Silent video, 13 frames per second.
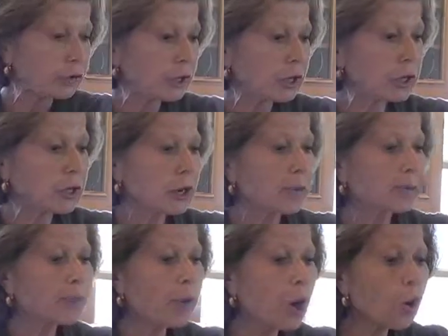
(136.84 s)
the
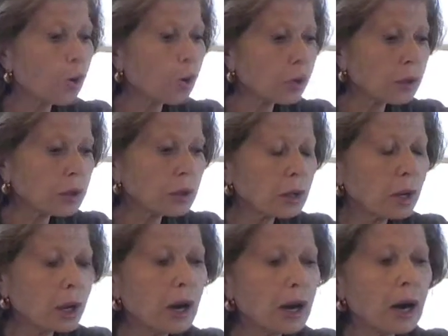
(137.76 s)
bowl,
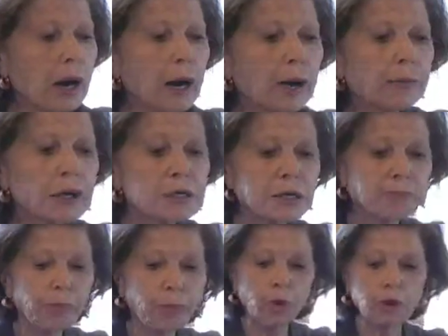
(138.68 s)
is
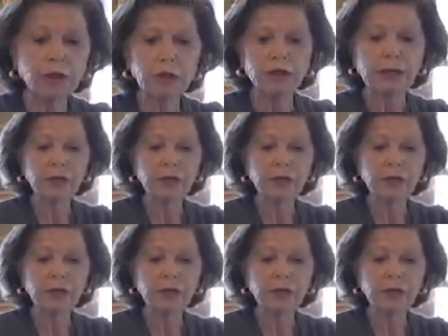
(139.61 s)
important